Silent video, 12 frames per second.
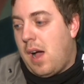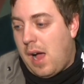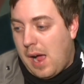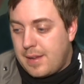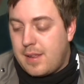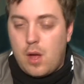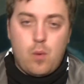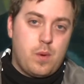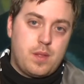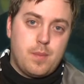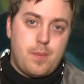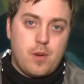I dealt
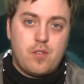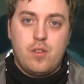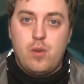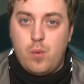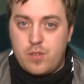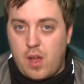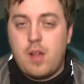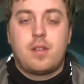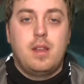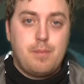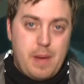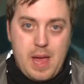with the person who was
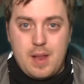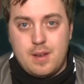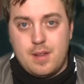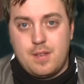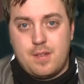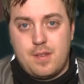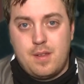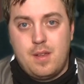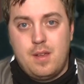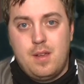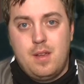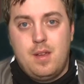hunting pandas
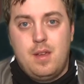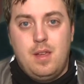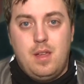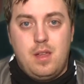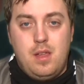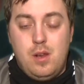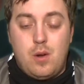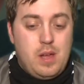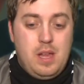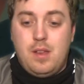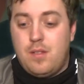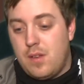you know,
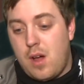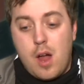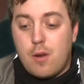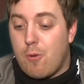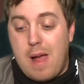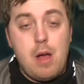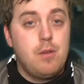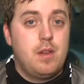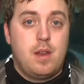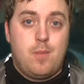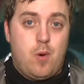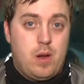he's not around
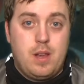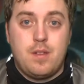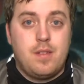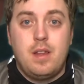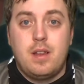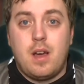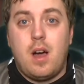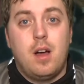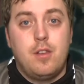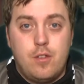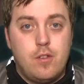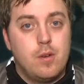anymore. He doesn't need to
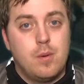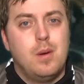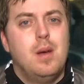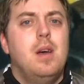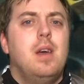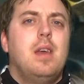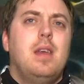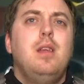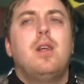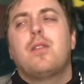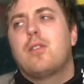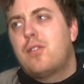hunt you.
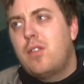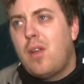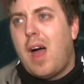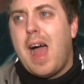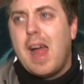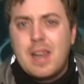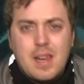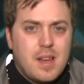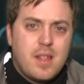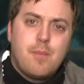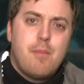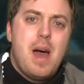You know, they're still hiding
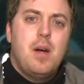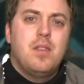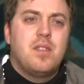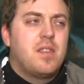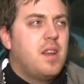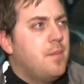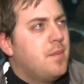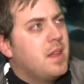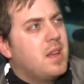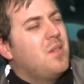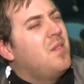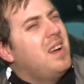in the mountains, and I'm
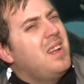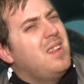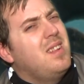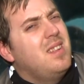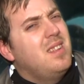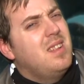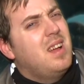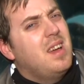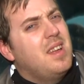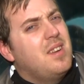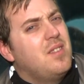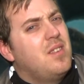thinking, well,
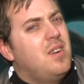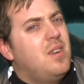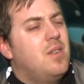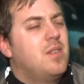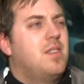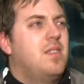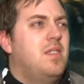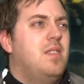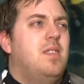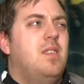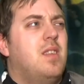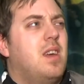I don't know. Do,
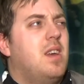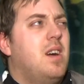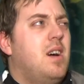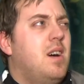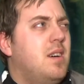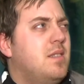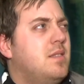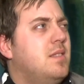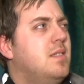do they, uh,